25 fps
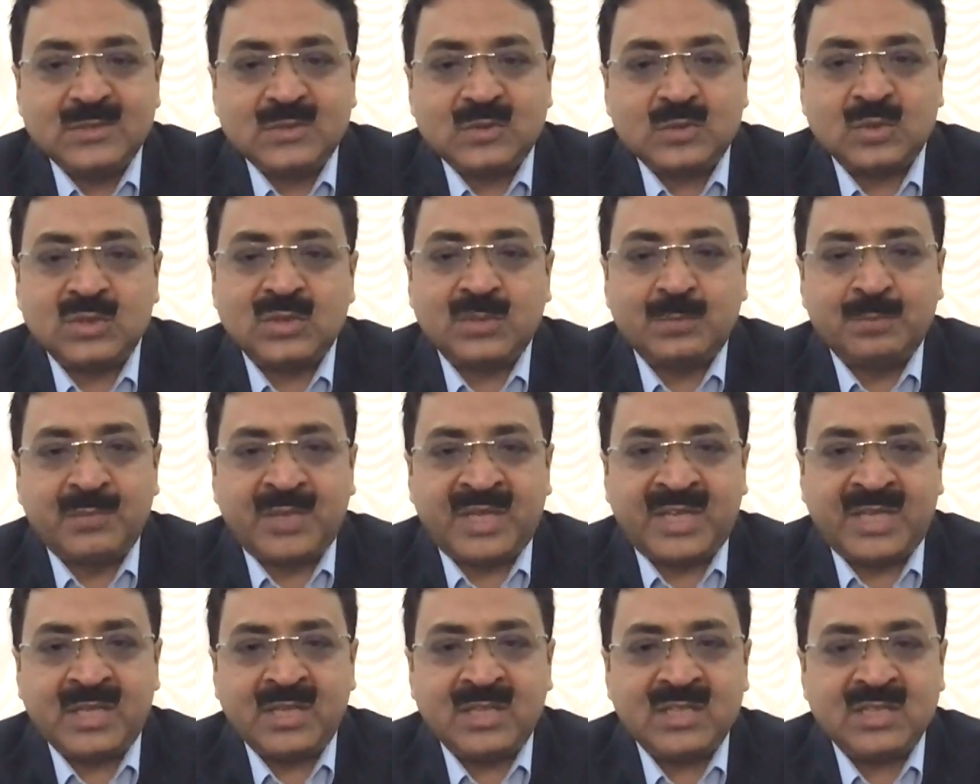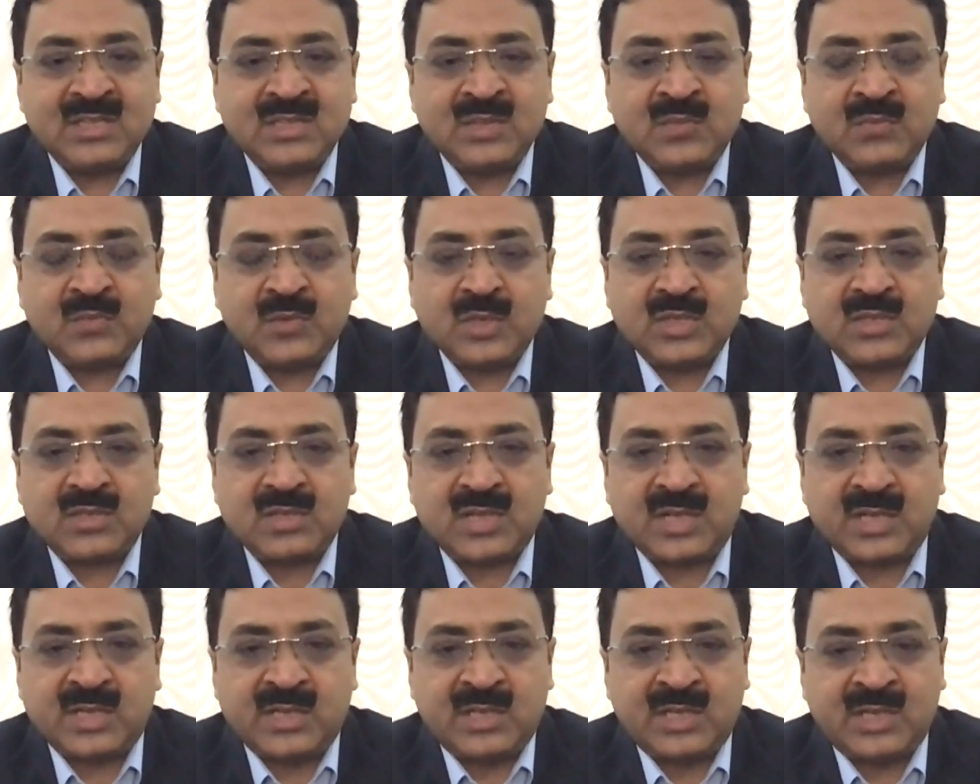So the main reason for
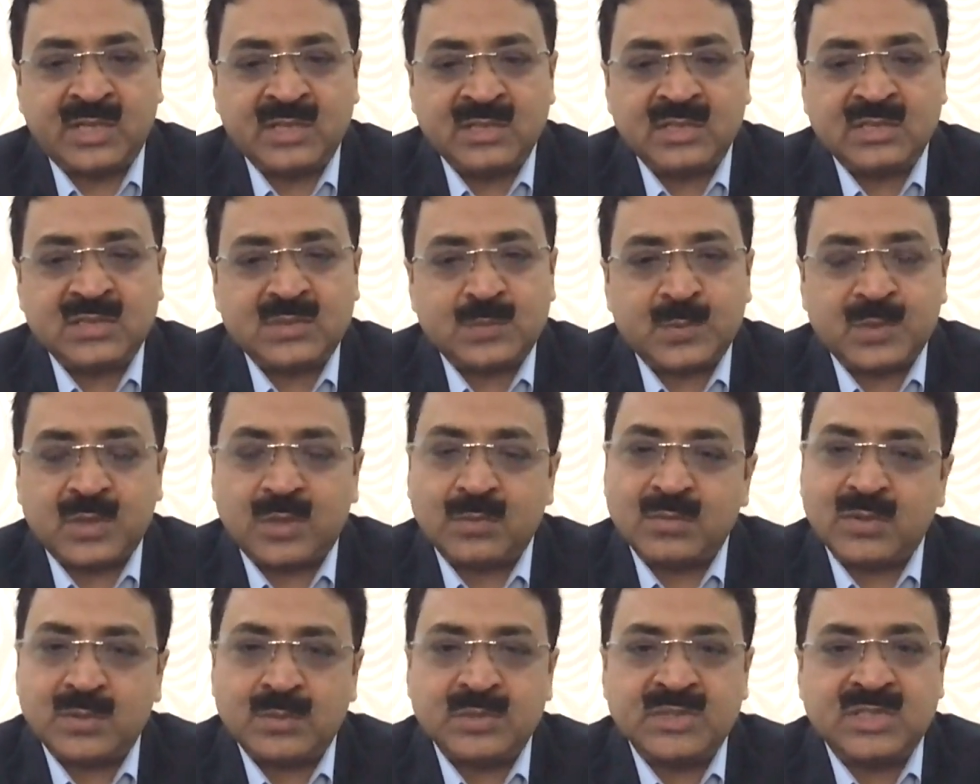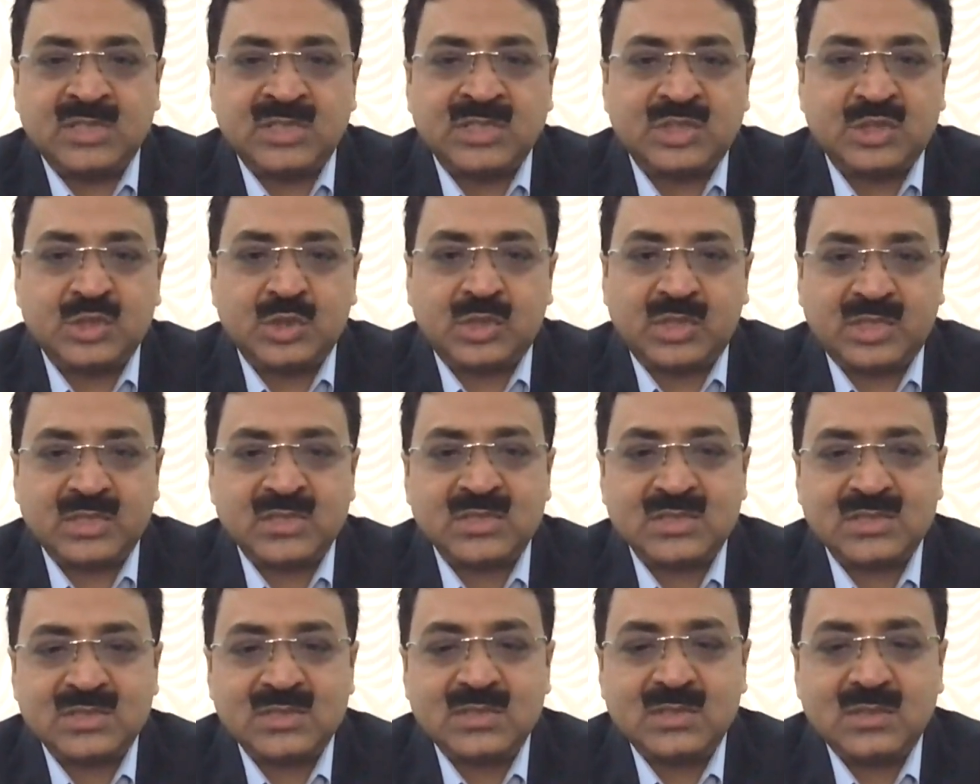triggering this problem is
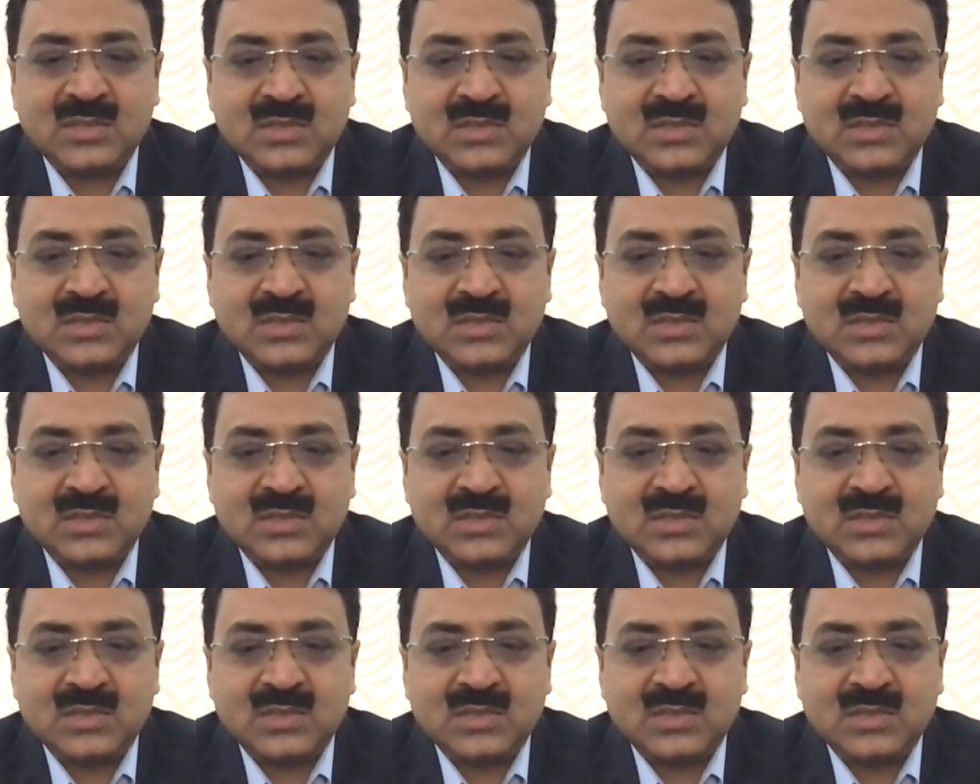insurance.